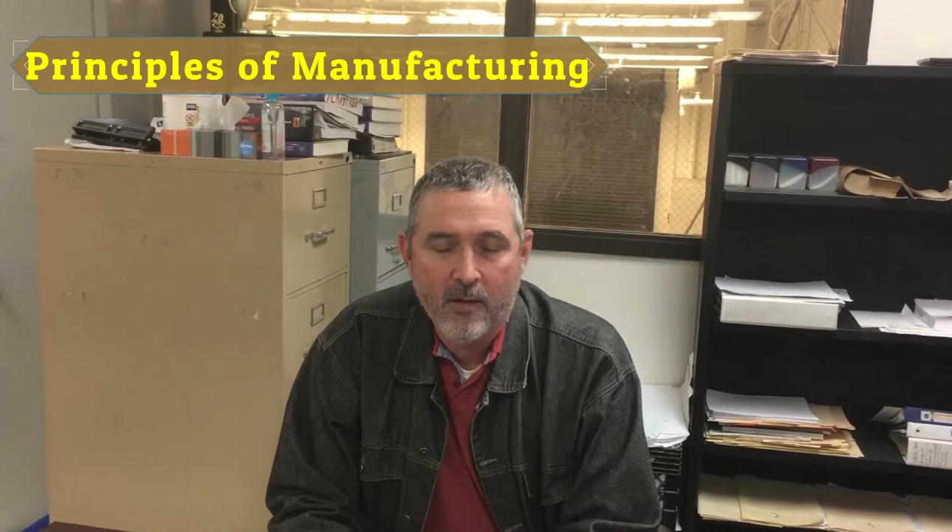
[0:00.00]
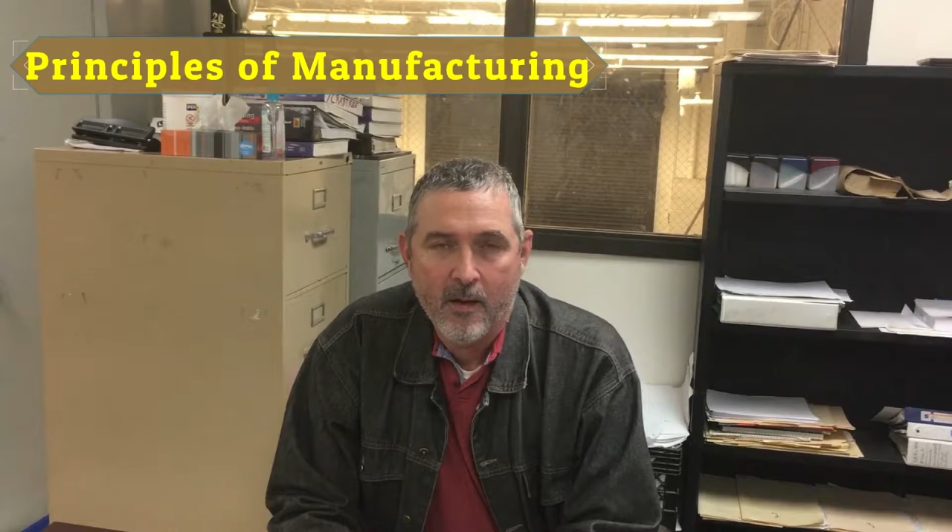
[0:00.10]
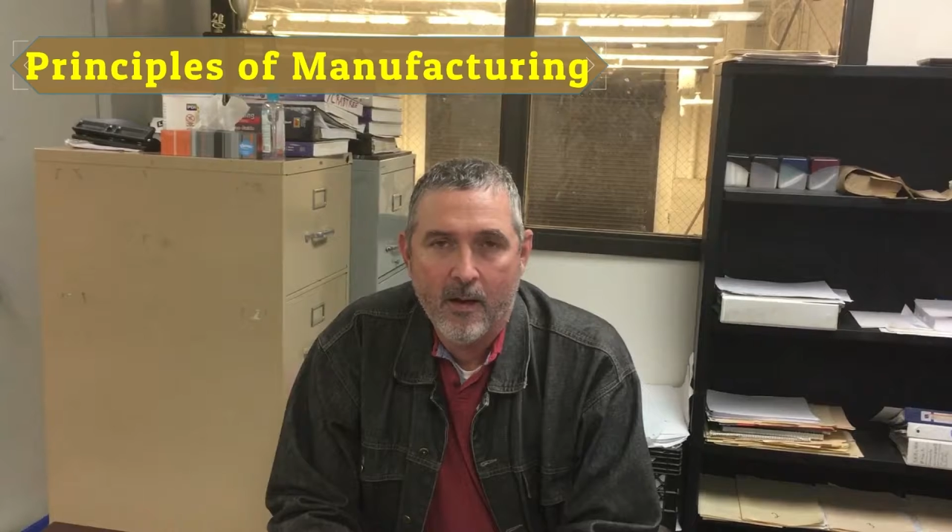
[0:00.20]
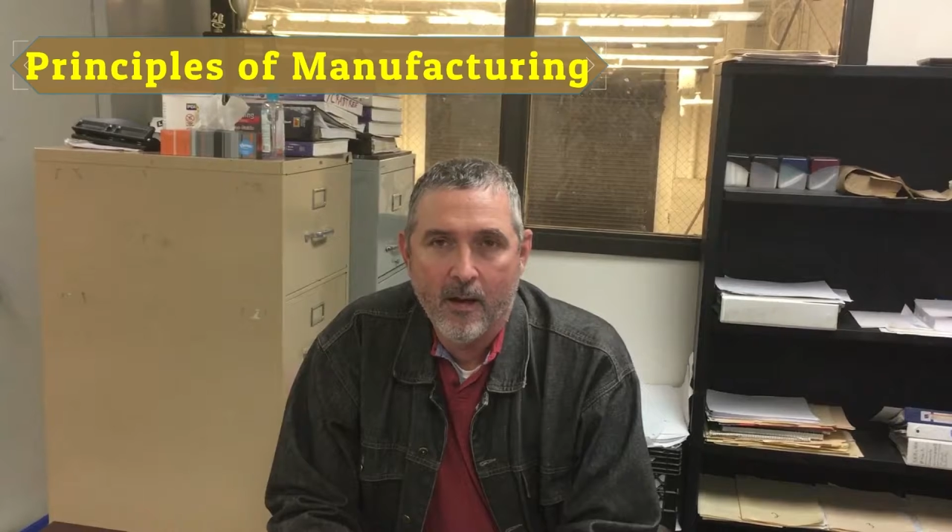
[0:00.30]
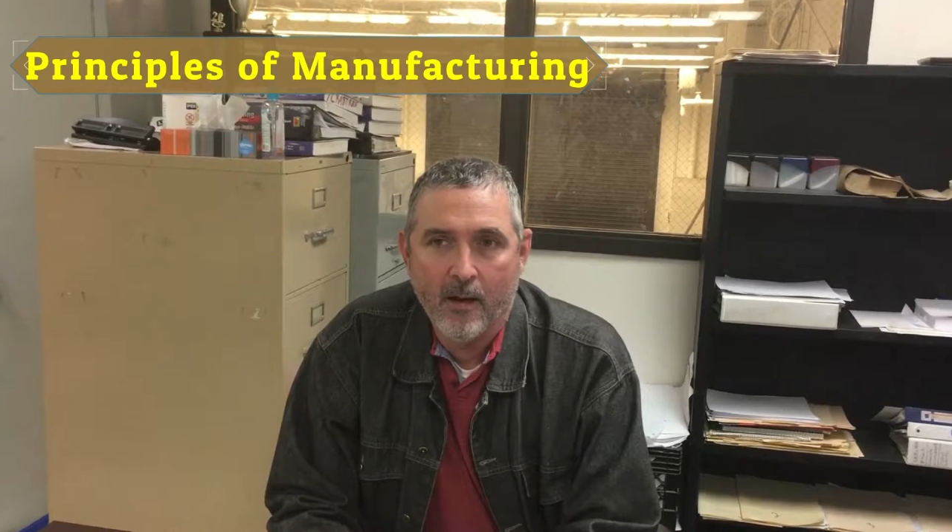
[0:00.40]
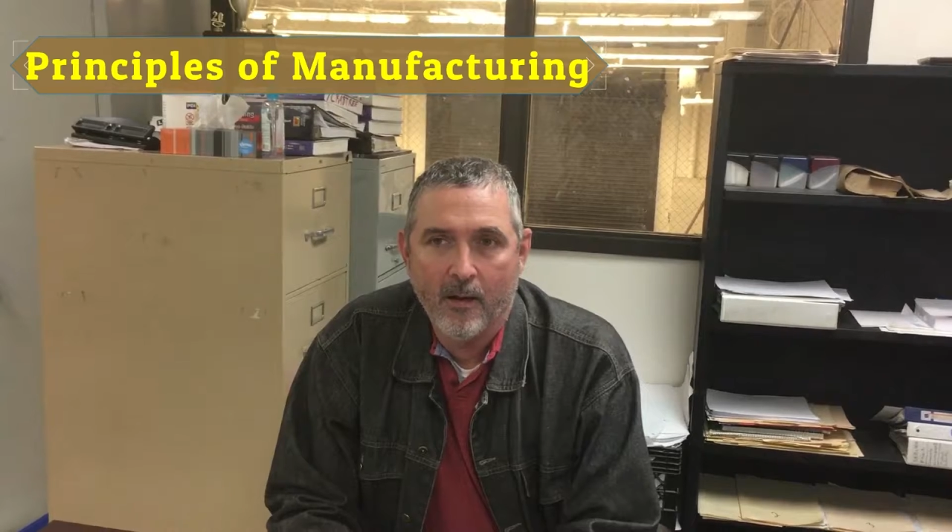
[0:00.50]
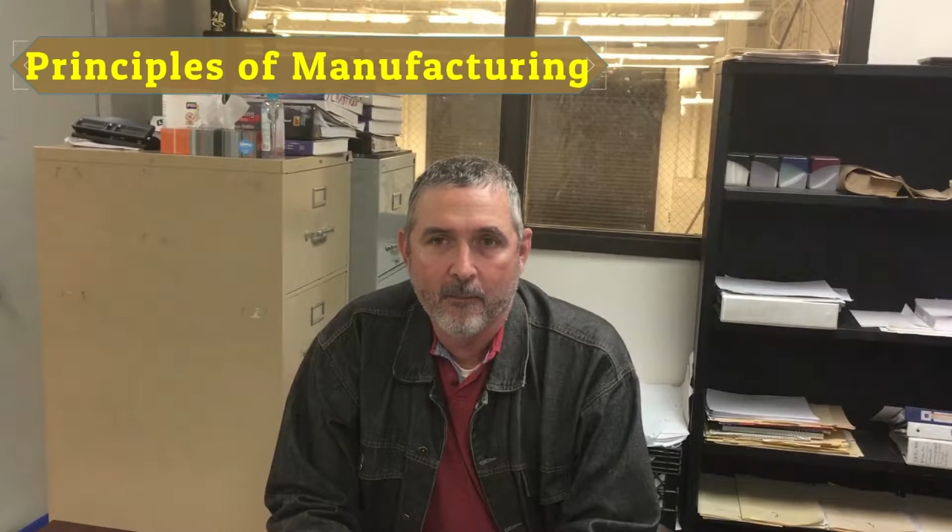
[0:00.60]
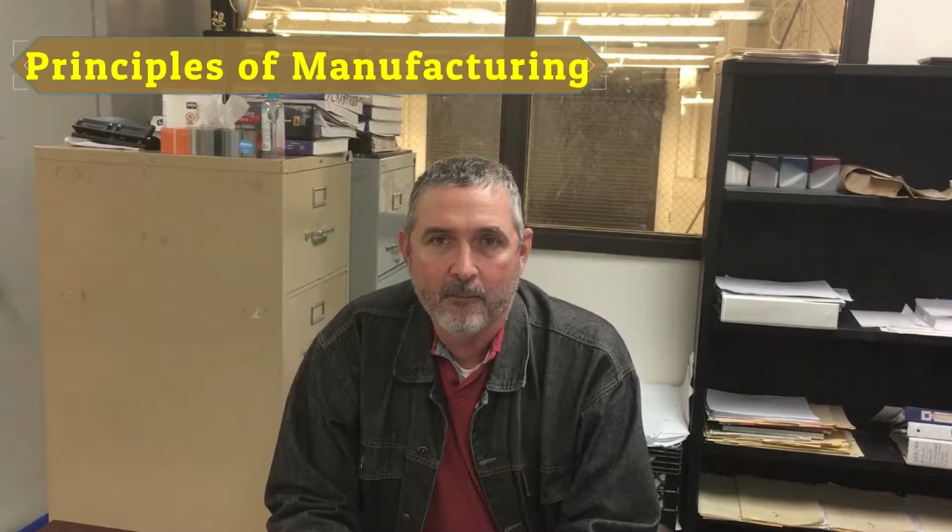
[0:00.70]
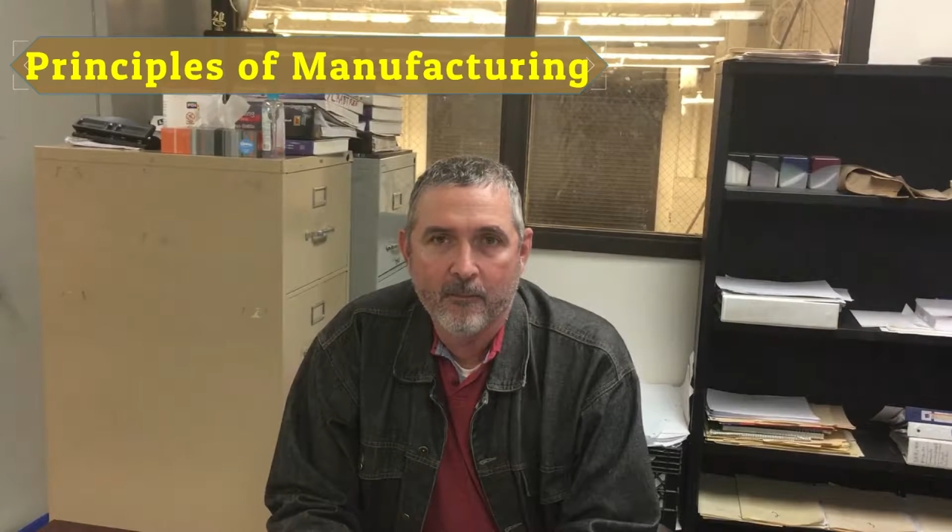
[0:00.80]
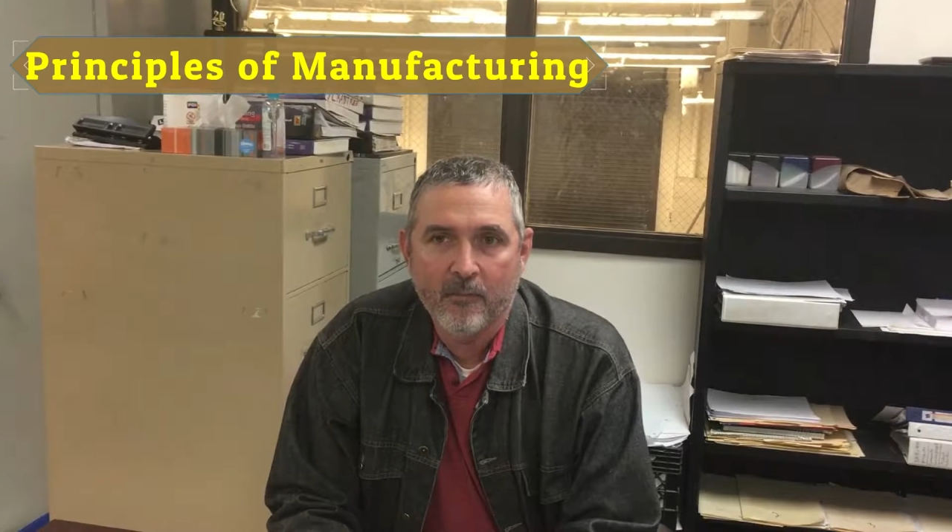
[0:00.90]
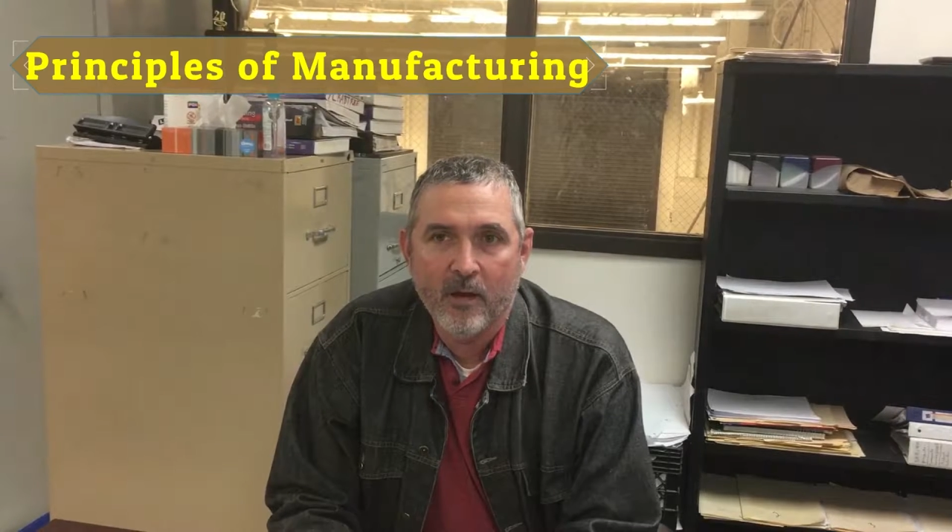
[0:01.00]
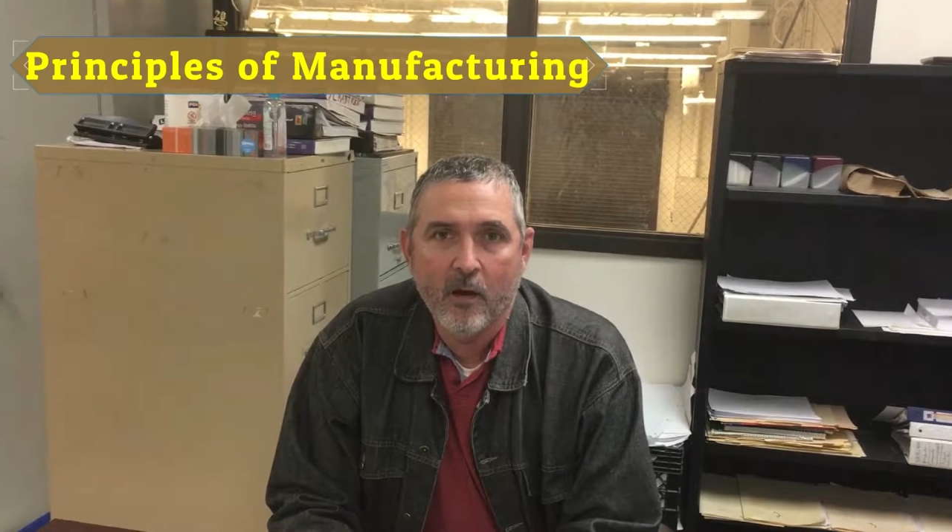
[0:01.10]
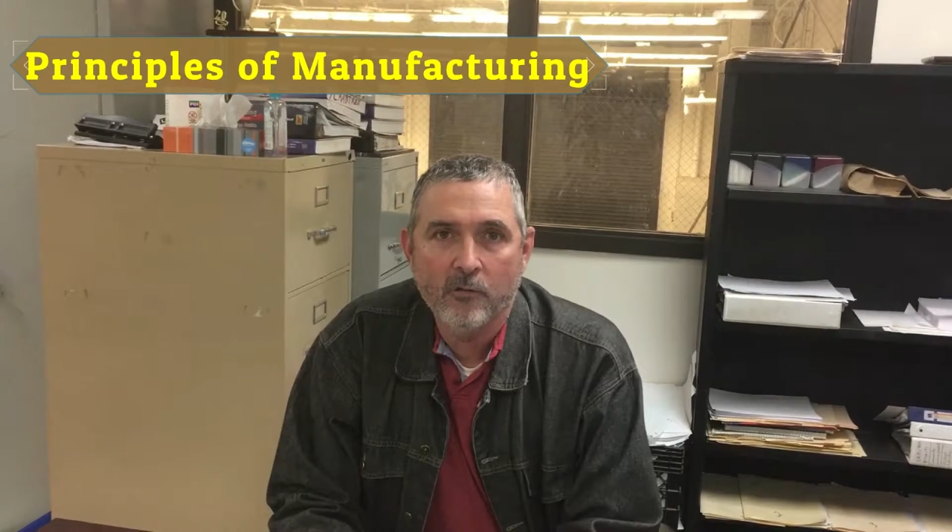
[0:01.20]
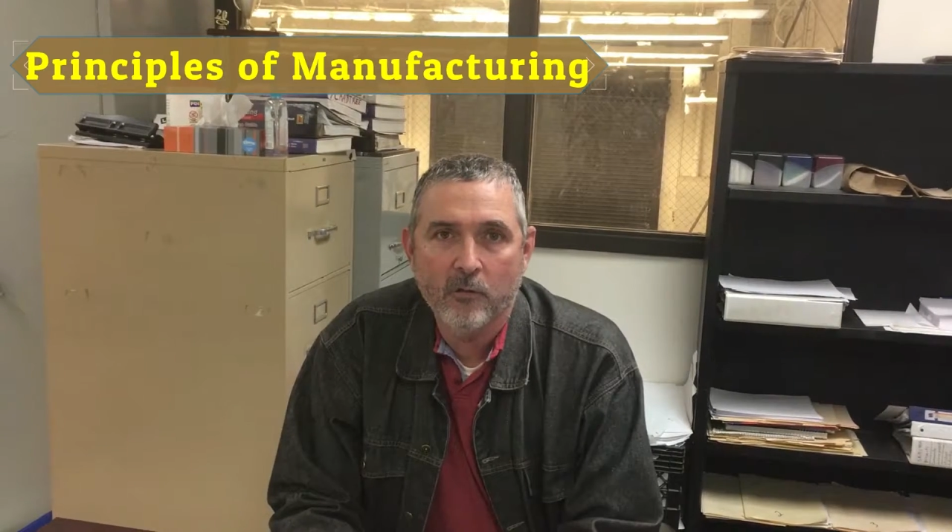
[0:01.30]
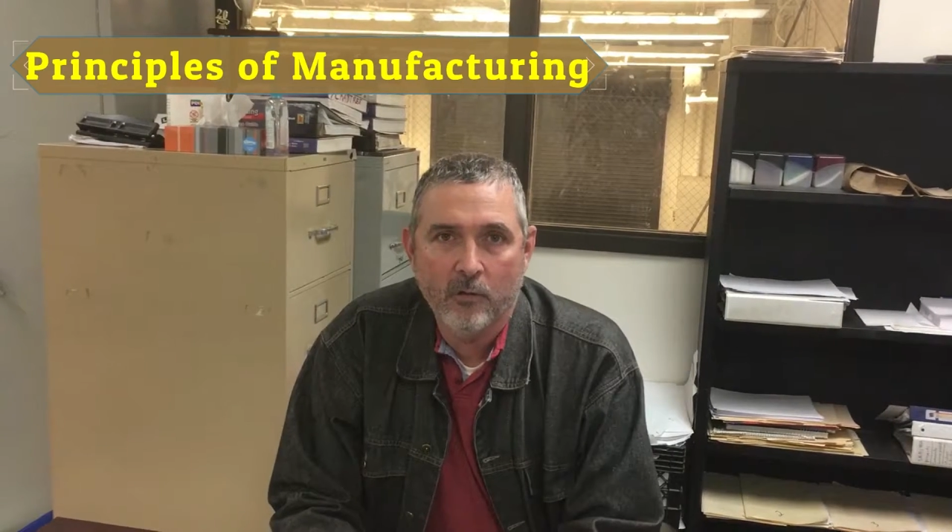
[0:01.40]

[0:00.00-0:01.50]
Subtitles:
They also